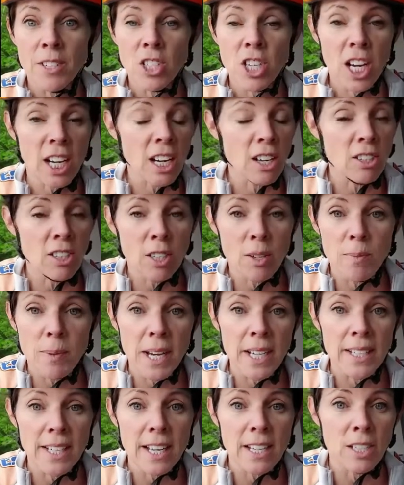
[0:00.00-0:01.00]
Check out some of
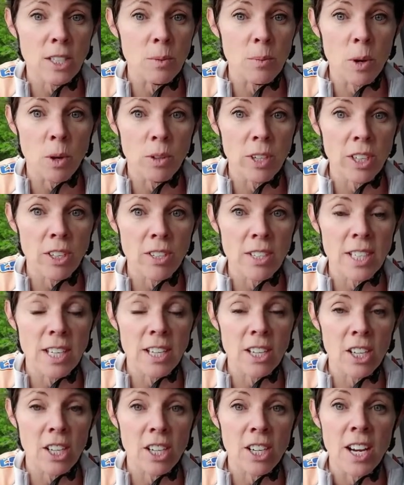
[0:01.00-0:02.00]
my testimonials
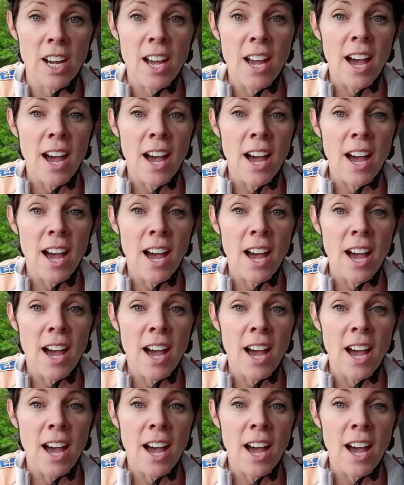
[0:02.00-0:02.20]
here